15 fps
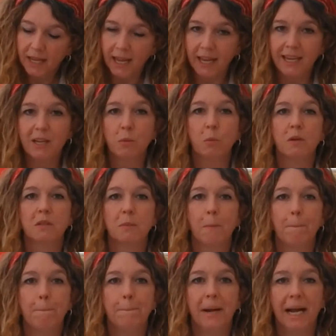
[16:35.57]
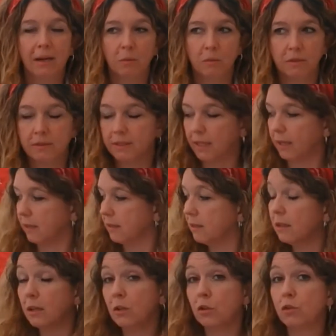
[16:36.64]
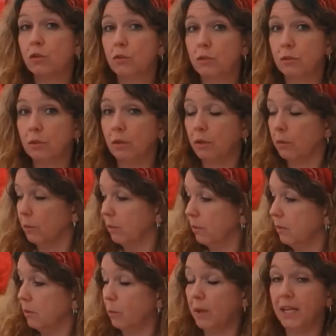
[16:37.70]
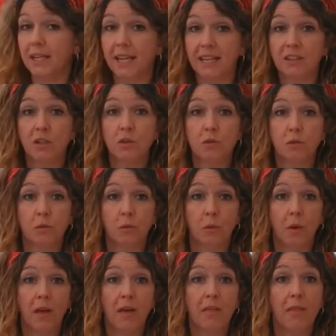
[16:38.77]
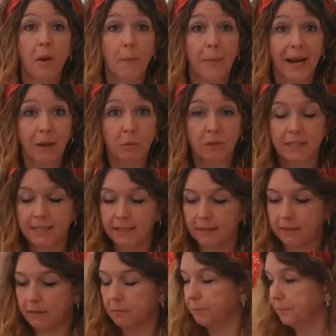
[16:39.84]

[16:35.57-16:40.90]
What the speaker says: He was bouncing. So we need to draw the bounces.